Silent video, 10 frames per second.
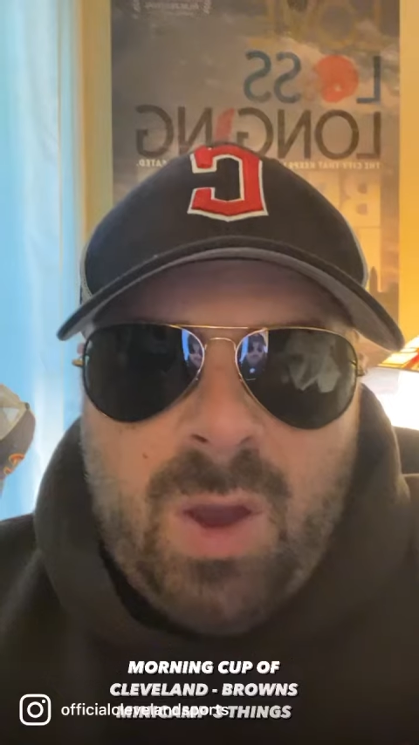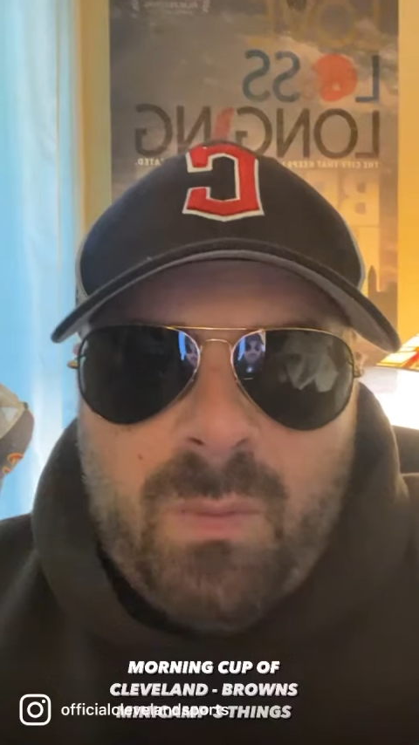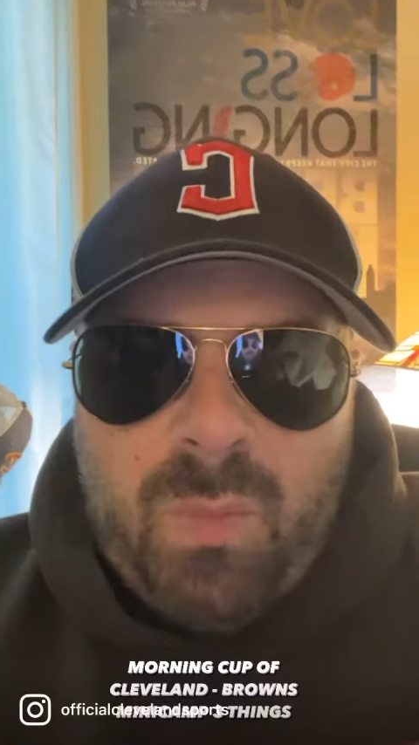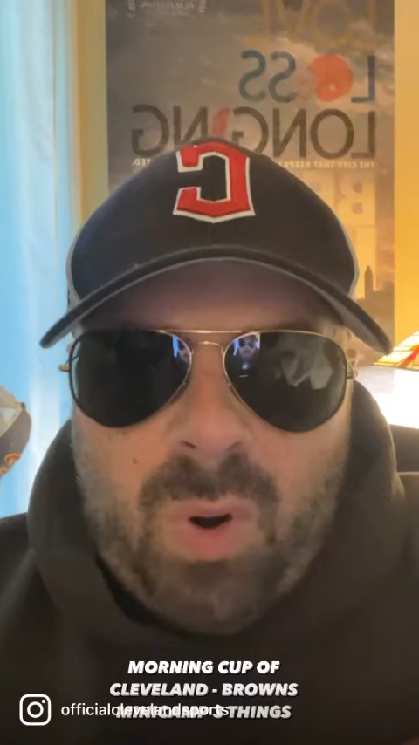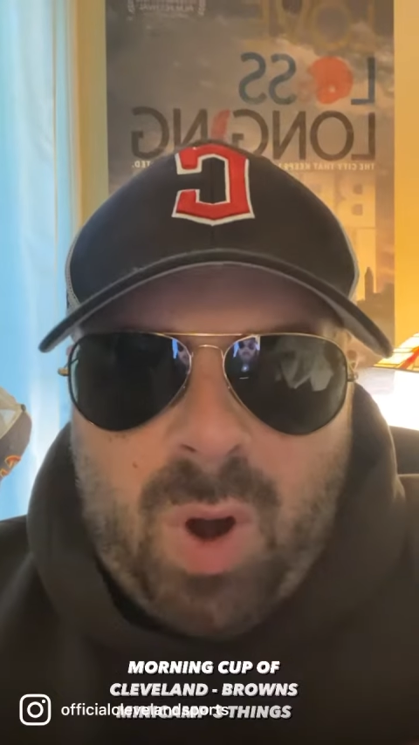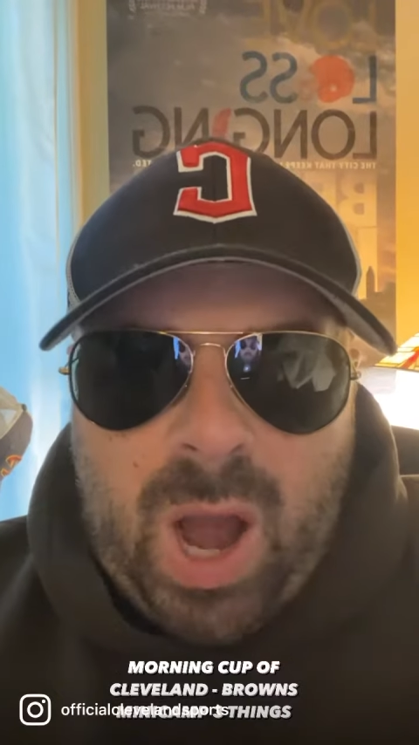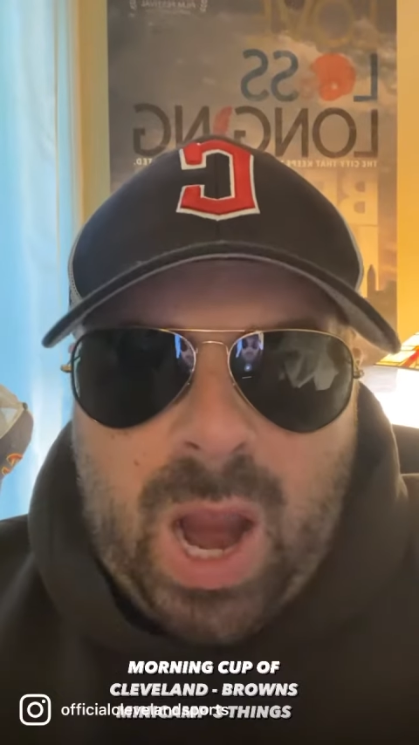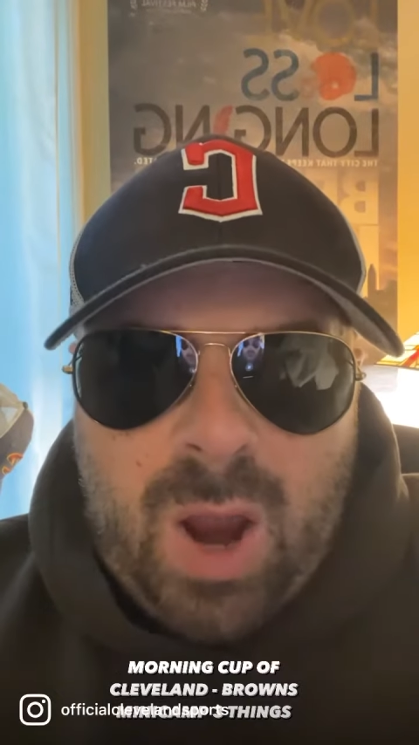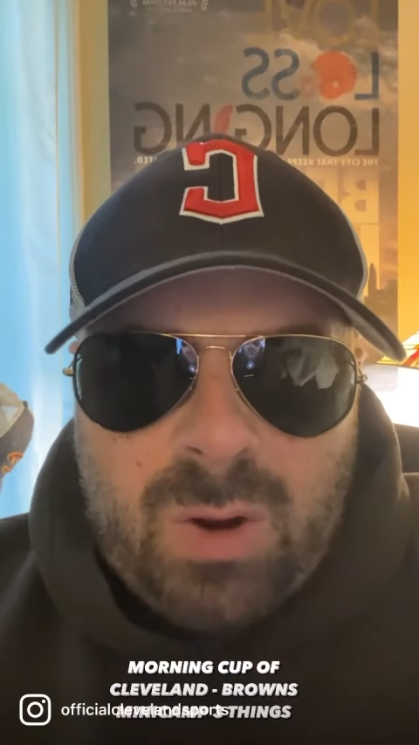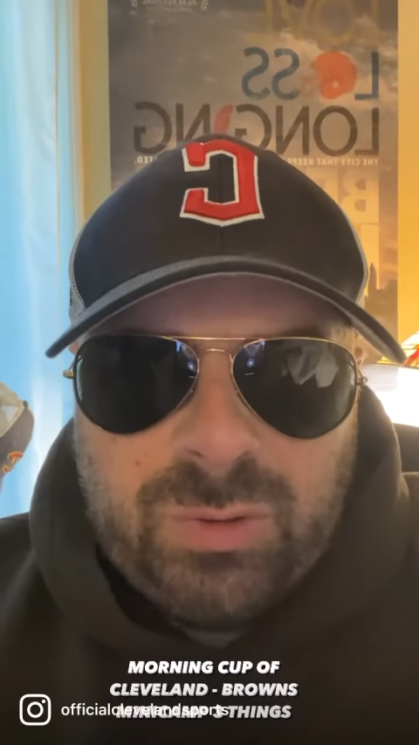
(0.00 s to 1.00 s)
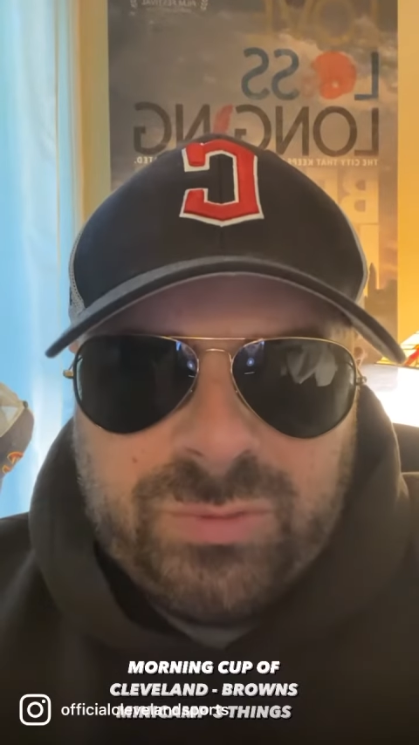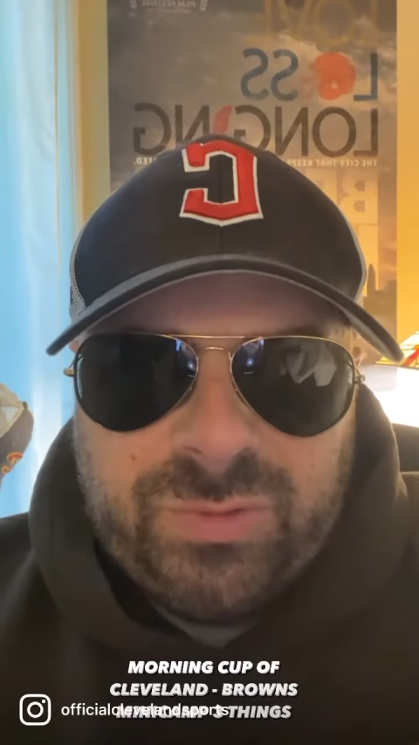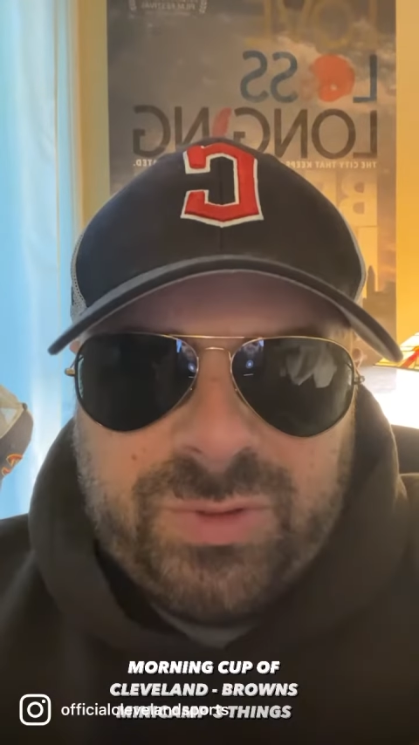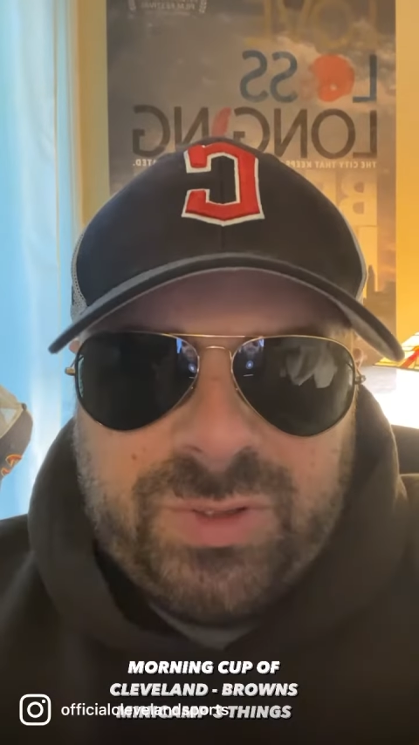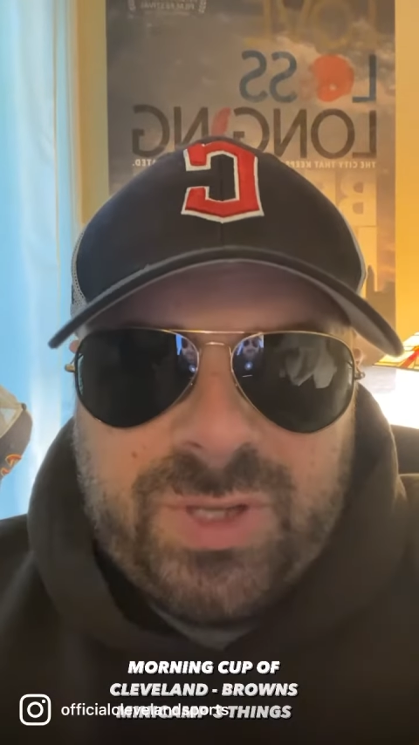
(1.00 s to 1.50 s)

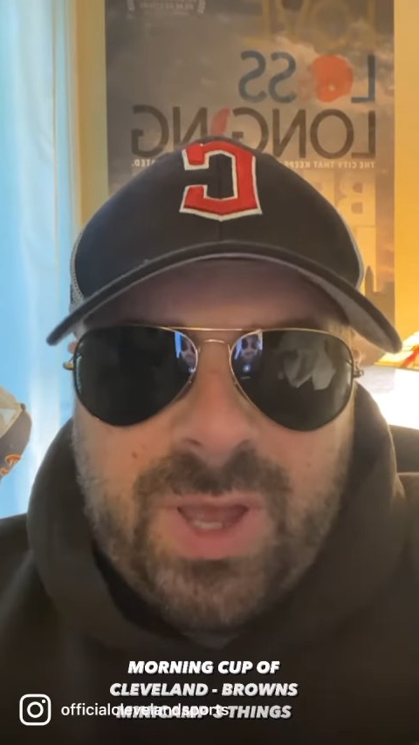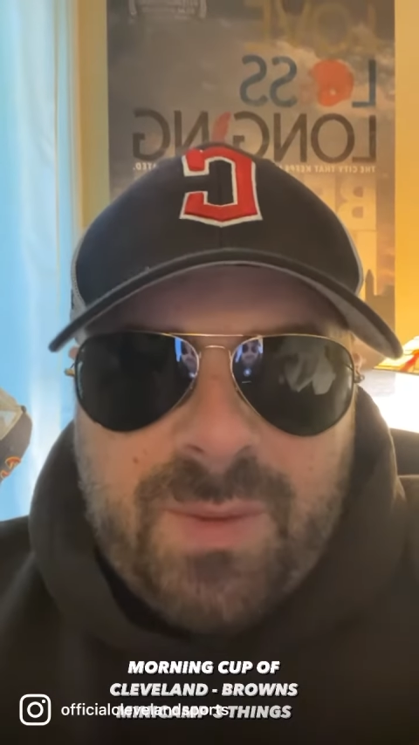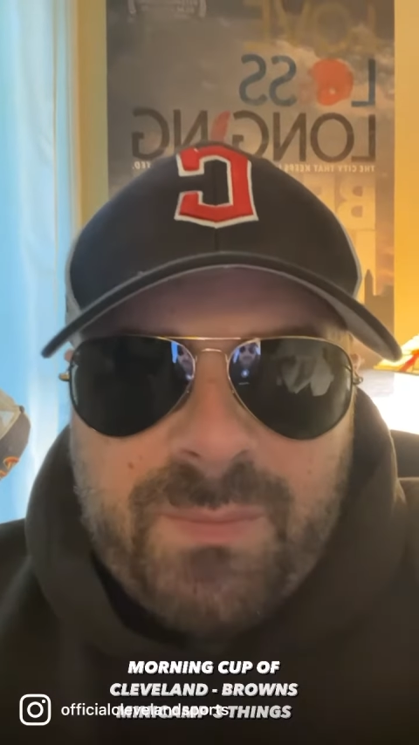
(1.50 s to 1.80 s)
Browns.